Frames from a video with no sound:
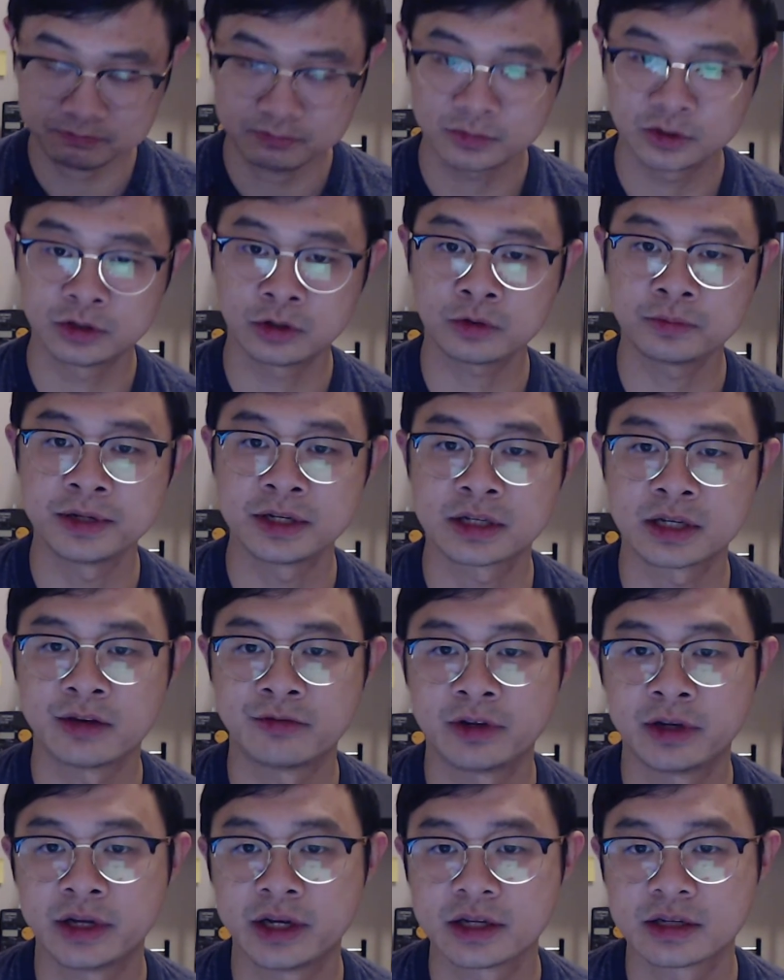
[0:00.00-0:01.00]
Took me
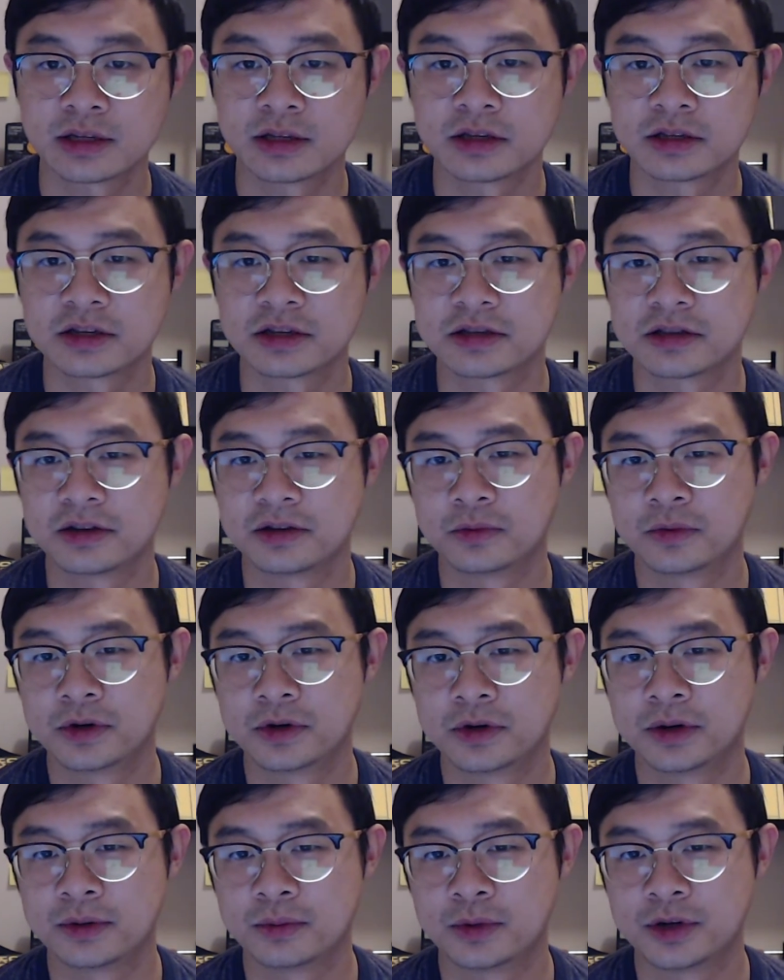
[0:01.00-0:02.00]
7 days.
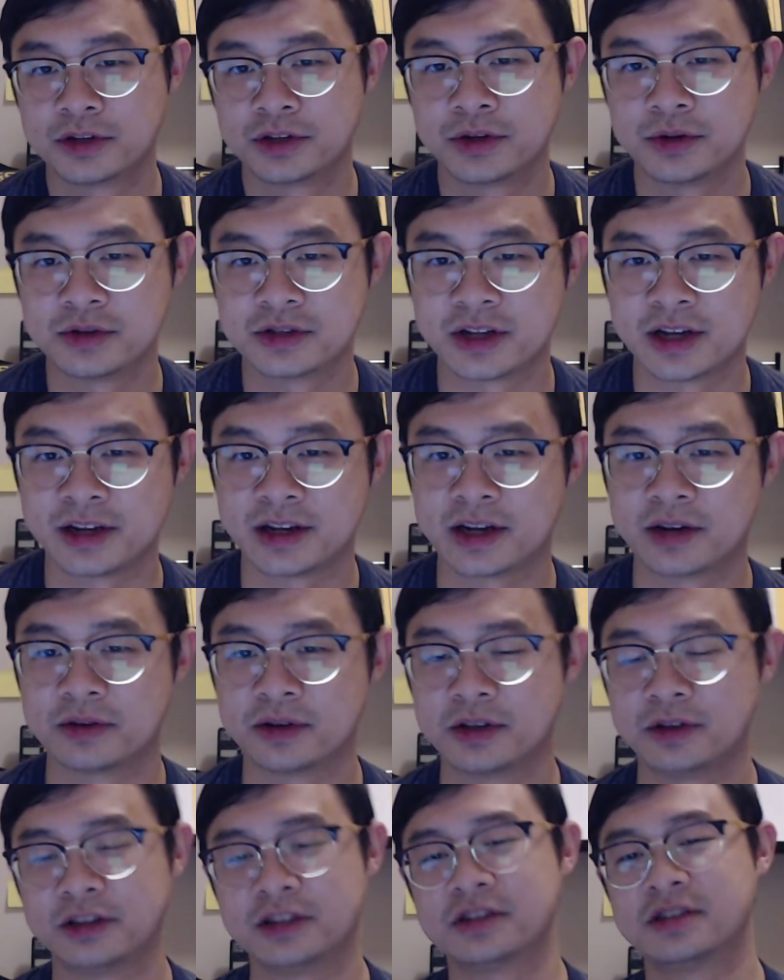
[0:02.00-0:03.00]
We're Tuesday now.
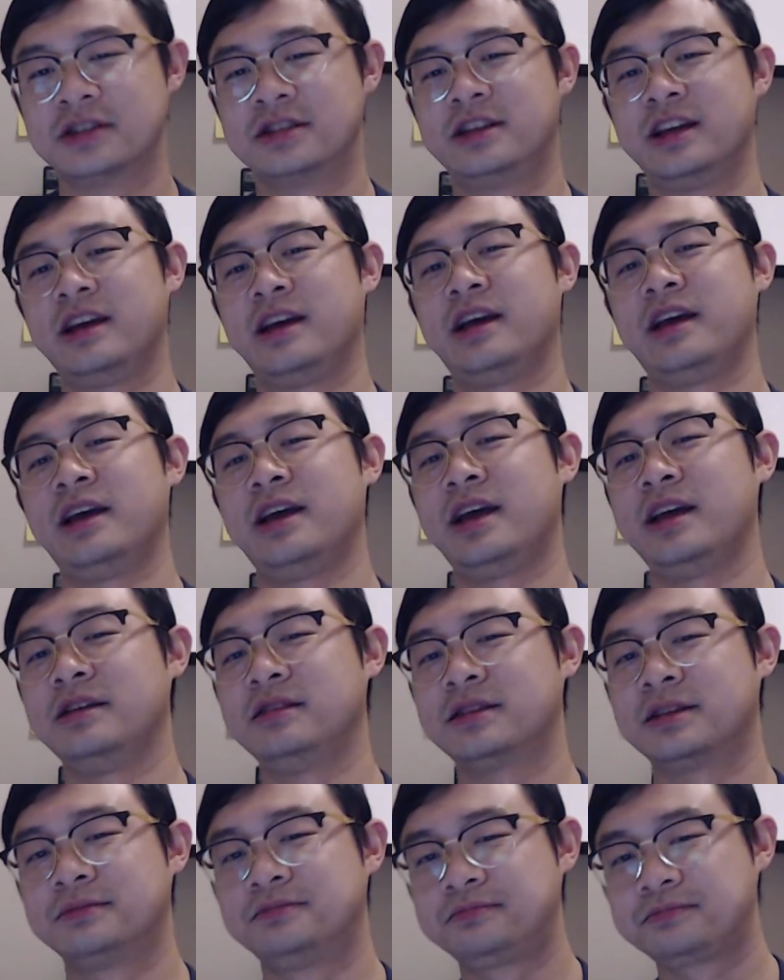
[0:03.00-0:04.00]
This is day 8.
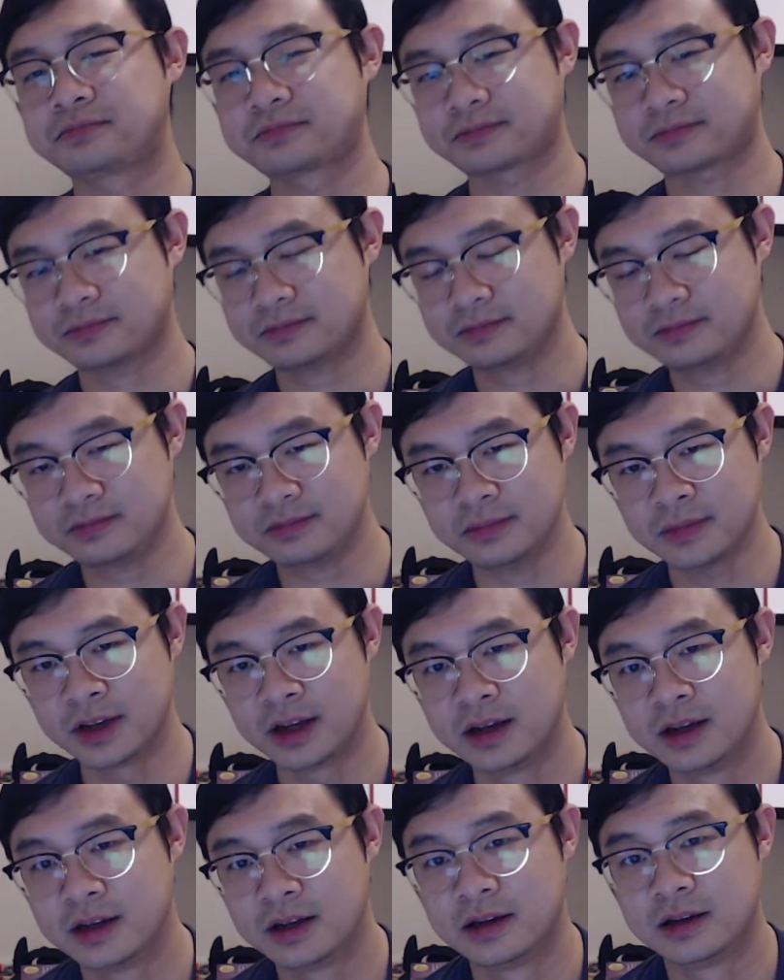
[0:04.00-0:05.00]

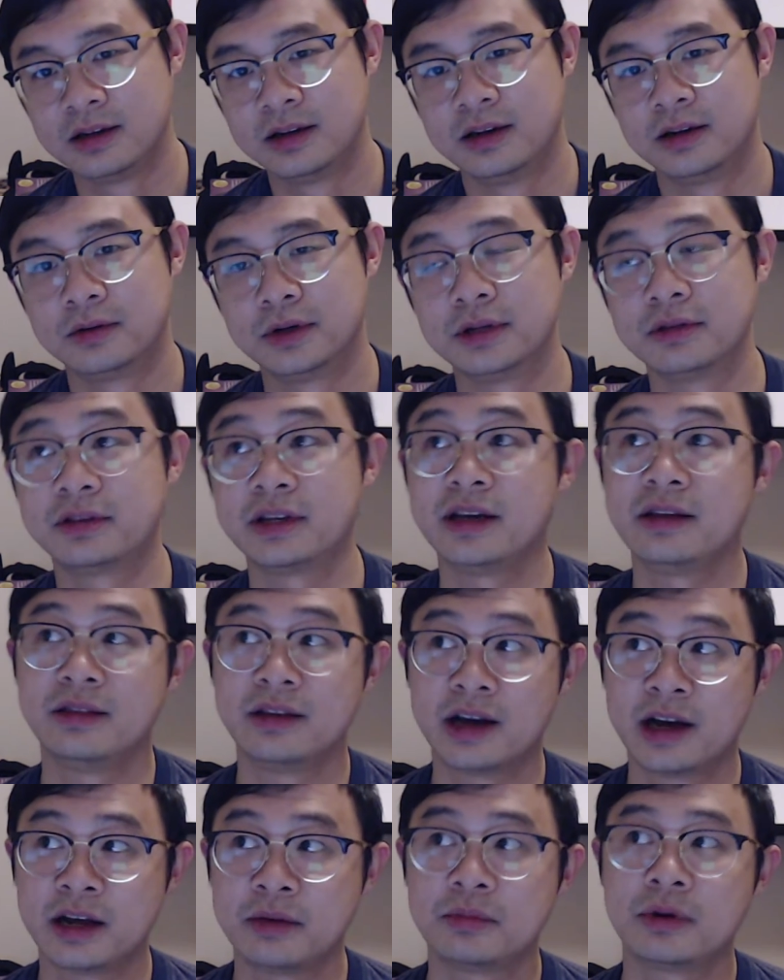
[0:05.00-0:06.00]
Well, day
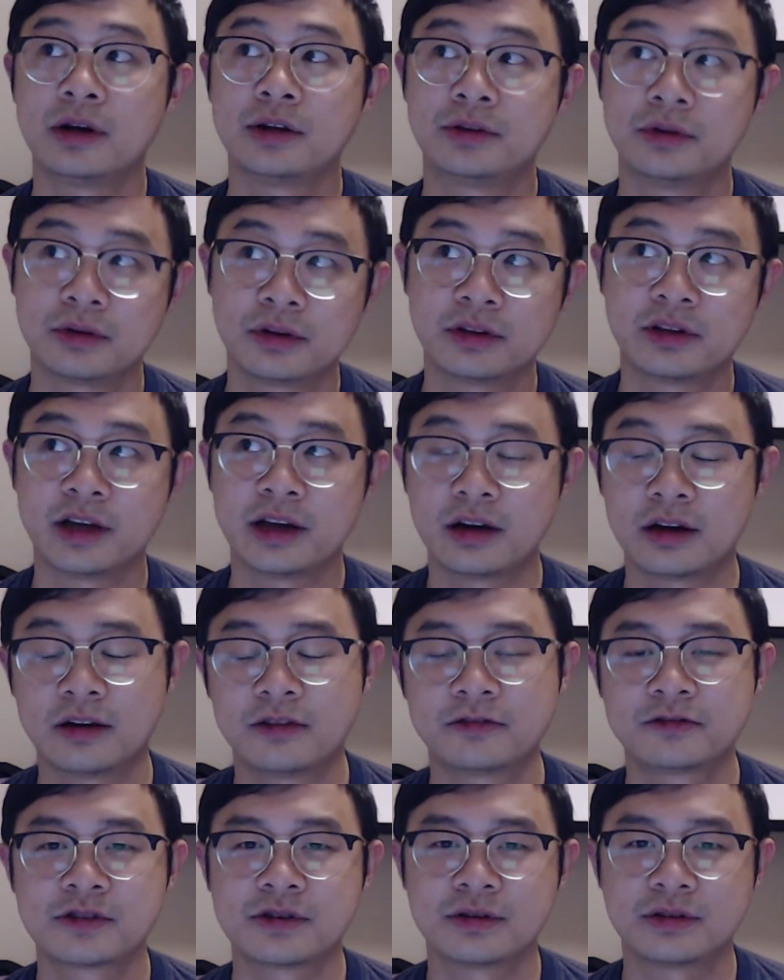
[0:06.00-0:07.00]
9, but I took a day
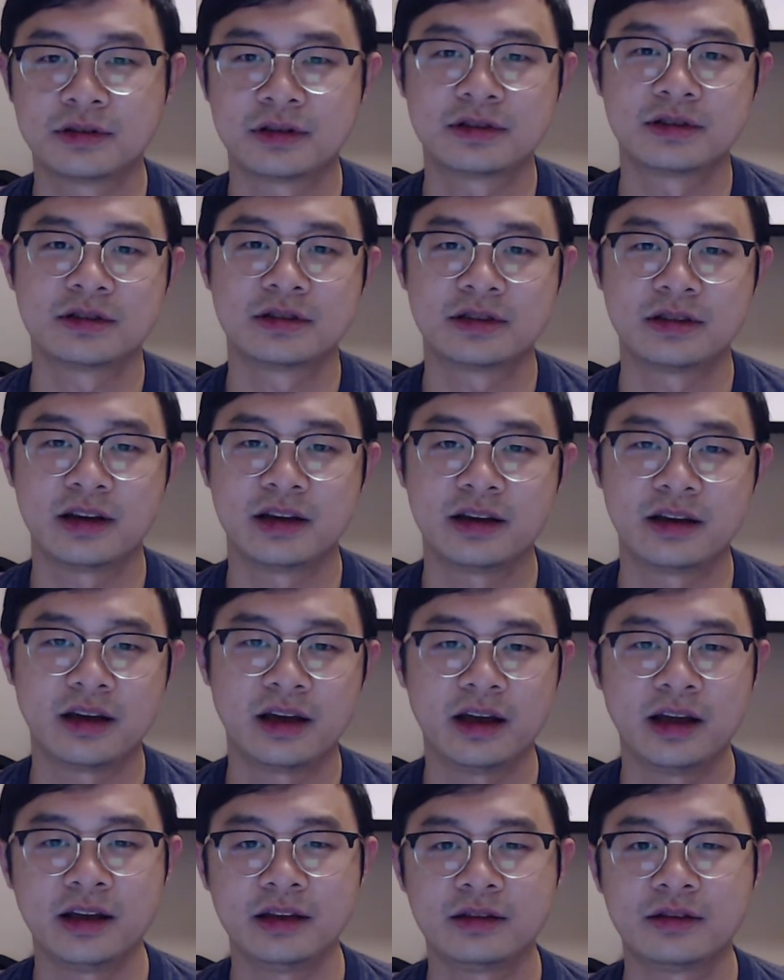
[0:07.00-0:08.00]
off, so this is day
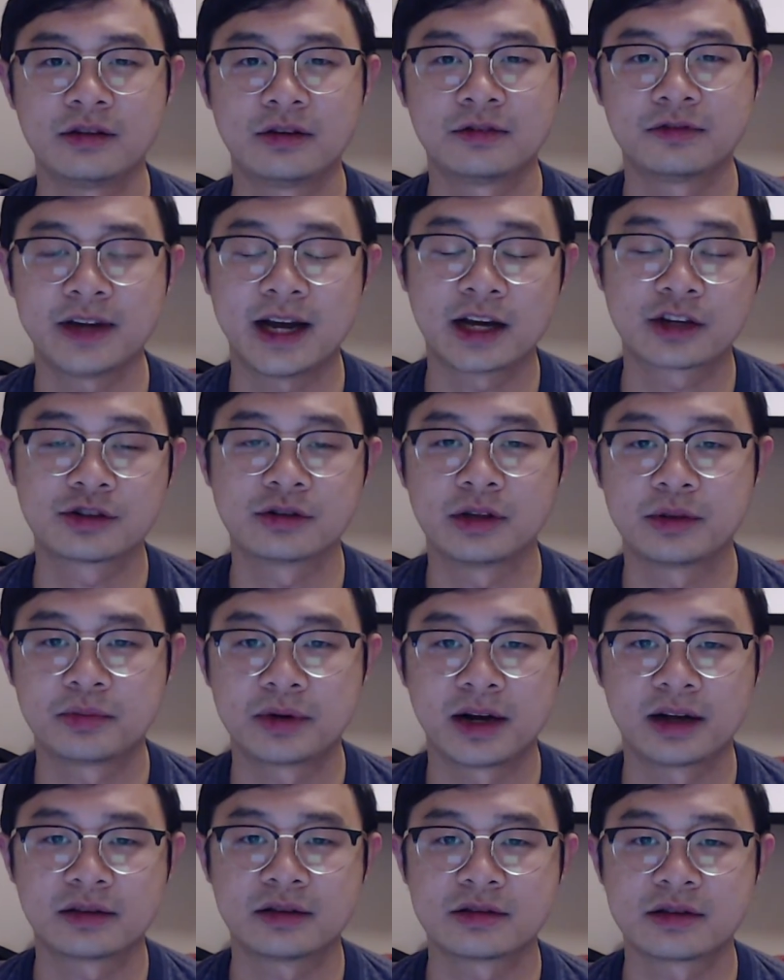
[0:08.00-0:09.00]
8 of actually
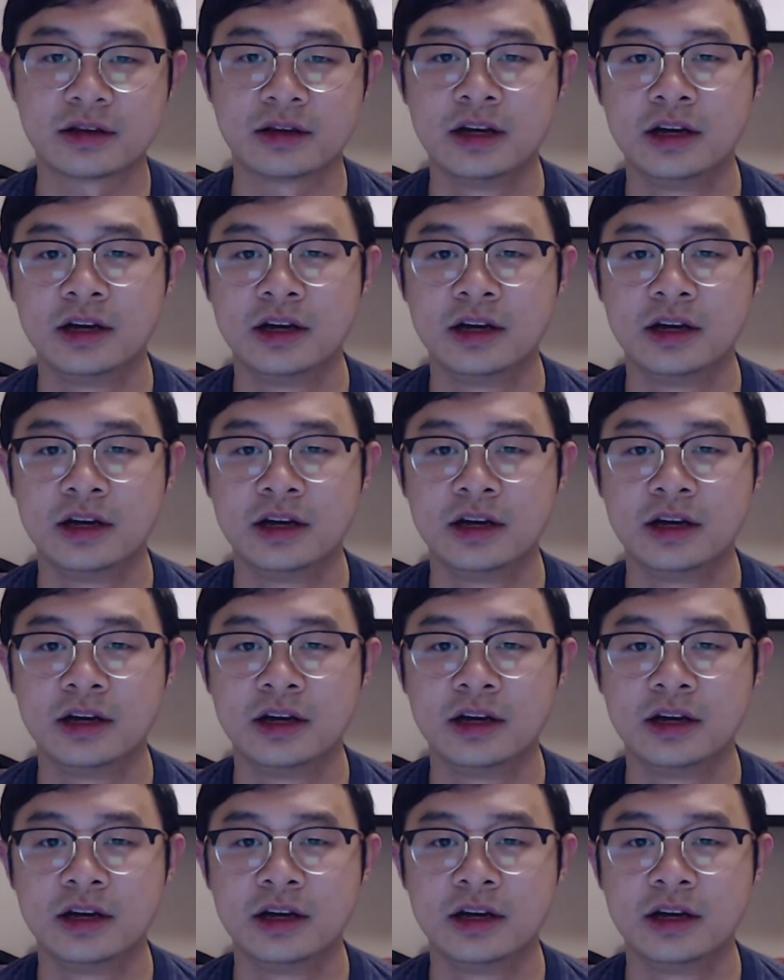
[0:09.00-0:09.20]
practicing.